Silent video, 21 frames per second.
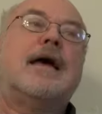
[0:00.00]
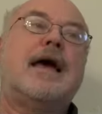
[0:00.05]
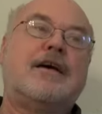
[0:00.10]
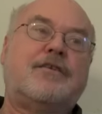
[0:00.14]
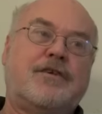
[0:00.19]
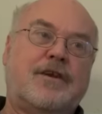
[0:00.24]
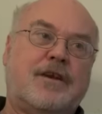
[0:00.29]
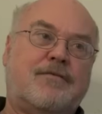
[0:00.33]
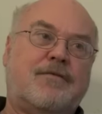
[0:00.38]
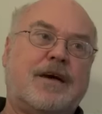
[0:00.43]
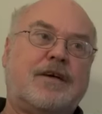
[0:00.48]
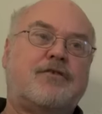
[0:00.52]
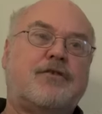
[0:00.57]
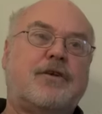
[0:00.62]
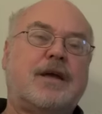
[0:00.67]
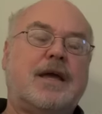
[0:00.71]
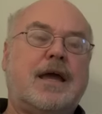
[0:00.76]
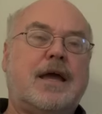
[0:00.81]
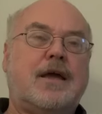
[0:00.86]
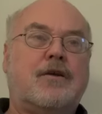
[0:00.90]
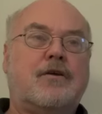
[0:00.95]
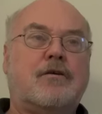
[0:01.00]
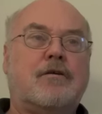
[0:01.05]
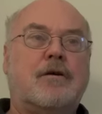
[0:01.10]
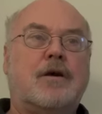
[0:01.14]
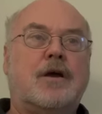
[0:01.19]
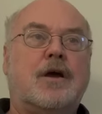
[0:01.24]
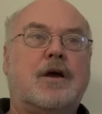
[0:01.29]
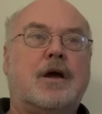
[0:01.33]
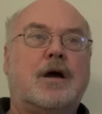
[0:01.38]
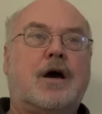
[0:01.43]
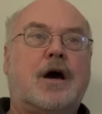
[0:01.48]
As an investigator,
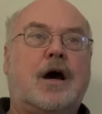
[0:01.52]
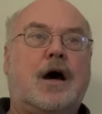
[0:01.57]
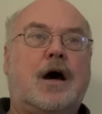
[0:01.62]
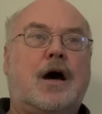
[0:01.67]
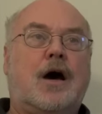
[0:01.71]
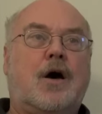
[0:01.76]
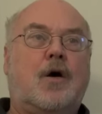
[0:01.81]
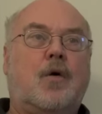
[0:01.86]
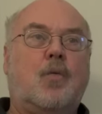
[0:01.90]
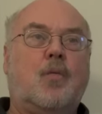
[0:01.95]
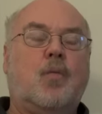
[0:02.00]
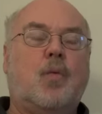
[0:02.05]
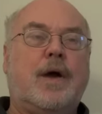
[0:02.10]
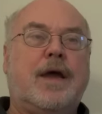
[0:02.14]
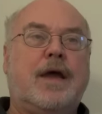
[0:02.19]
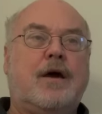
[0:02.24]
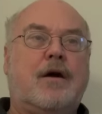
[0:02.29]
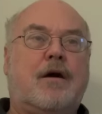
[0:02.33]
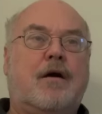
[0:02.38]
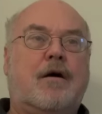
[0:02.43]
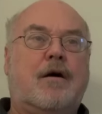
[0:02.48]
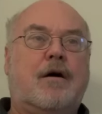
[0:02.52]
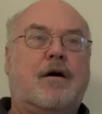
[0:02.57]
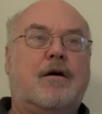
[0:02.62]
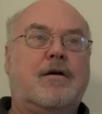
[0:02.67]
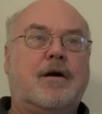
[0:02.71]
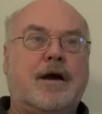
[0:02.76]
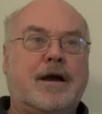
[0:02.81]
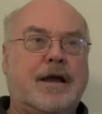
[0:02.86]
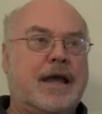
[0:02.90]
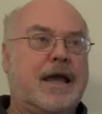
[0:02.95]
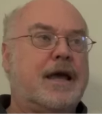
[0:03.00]
uh, we
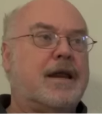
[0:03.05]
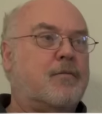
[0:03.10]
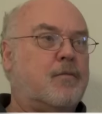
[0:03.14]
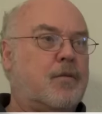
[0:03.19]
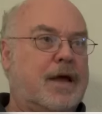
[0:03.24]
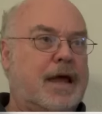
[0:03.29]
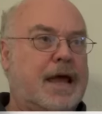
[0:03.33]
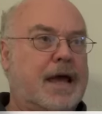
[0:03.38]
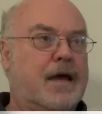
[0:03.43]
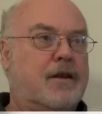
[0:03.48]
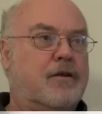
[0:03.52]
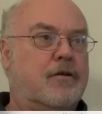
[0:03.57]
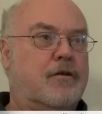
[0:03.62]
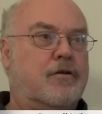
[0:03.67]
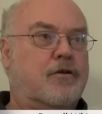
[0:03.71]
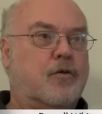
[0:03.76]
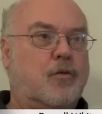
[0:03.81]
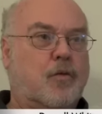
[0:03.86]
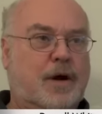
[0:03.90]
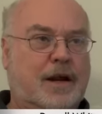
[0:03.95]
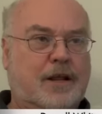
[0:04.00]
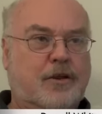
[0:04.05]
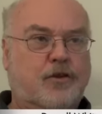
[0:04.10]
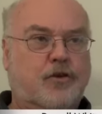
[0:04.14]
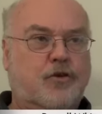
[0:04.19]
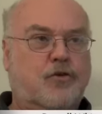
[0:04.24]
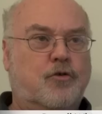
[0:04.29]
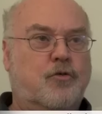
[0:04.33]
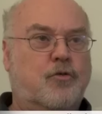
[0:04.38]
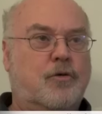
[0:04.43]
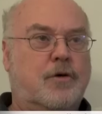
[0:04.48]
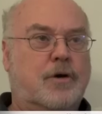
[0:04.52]
are, again, we handle
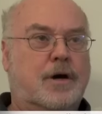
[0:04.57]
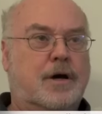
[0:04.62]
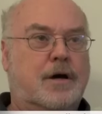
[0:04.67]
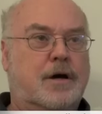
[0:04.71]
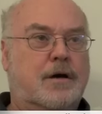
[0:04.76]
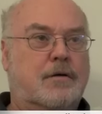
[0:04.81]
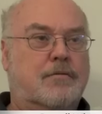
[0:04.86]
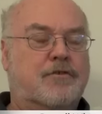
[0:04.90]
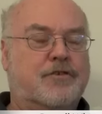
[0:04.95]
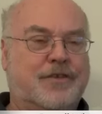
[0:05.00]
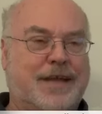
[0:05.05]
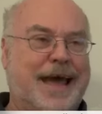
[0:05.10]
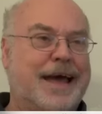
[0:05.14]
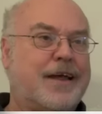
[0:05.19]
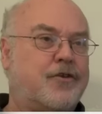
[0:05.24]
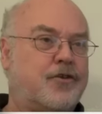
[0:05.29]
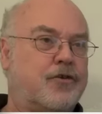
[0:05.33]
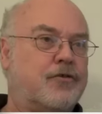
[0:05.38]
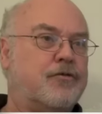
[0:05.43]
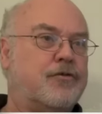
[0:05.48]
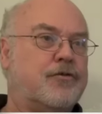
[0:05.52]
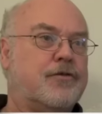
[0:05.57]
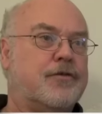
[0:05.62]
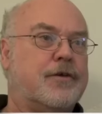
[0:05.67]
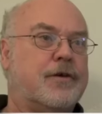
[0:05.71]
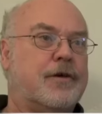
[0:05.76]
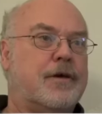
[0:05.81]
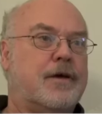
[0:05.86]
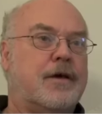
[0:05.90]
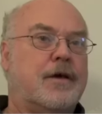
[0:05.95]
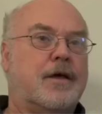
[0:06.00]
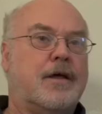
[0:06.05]
twenty-two uh, statutes
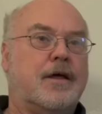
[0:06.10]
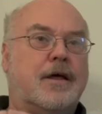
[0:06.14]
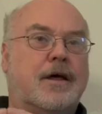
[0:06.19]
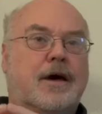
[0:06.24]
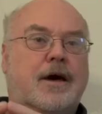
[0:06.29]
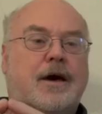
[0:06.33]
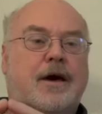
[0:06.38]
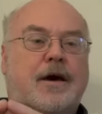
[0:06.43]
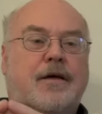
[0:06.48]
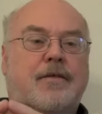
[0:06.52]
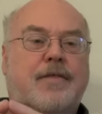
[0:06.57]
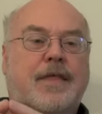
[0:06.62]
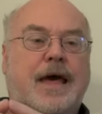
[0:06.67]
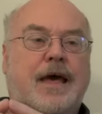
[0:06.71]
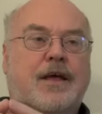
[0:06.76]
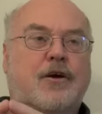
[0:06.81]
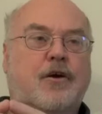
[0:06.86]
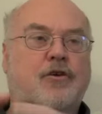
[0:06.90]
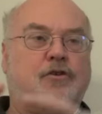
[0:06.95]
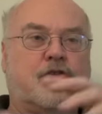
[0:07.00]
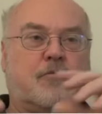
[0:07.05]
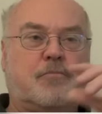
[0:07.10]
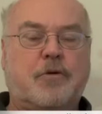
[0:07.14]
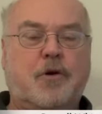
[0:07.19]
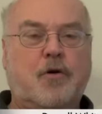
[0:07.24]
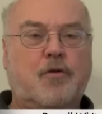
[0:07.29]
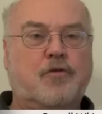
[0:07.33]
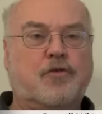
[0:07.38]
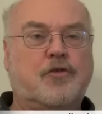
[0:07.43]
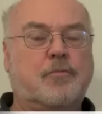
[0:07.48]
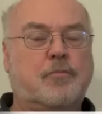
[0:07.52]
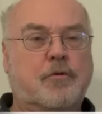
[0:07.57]
uh, that are
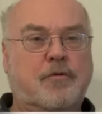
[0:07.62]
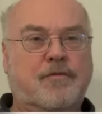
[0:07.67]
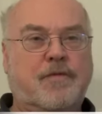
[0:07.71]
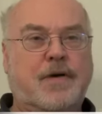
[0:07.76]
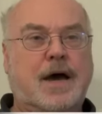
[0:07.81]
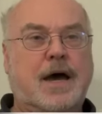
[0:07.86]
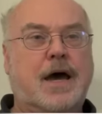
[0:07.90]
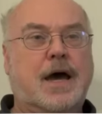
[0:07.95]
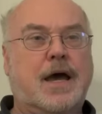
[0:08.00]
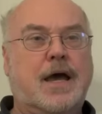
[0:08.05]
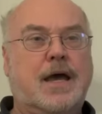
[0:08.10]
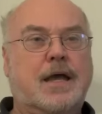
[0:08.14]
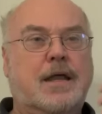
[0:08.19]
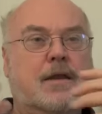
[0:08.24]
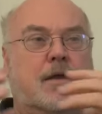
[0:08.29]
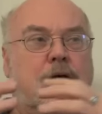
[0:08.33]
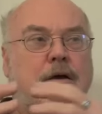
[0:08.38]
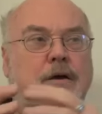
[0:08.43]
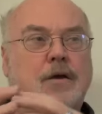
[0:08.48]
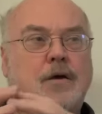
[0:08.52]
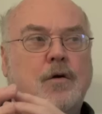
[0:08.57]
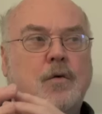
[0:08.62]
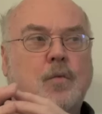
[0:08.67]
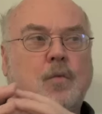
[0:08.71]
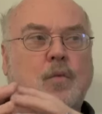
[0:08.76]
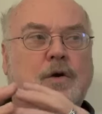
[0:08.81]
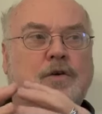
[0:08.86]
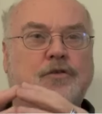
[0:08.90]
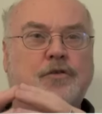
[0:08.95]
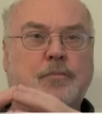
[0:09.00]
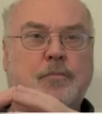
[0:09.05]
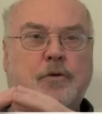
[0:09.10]
supposed to provide
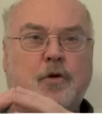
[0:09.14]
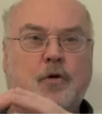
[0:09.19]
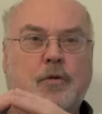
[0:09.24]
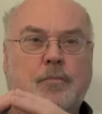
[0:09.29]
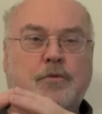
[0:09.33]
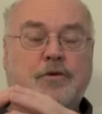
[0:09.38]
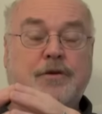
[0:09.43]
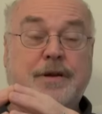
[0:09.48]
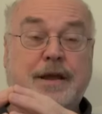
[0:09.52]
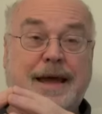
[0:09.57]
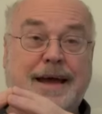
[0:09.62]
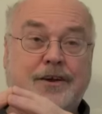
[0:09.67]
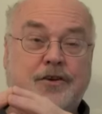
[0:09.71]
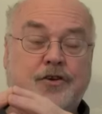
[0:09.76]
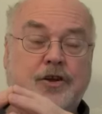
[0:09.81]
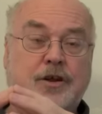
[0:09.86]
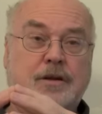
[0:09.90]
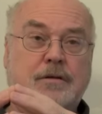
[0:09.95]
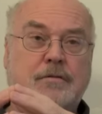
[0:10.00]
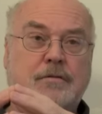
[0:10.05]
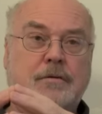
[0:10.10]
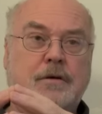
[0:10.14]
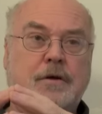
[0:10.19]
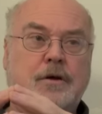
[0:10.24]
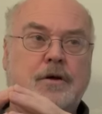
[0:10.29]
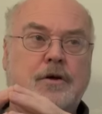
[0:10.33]
whistleblower protection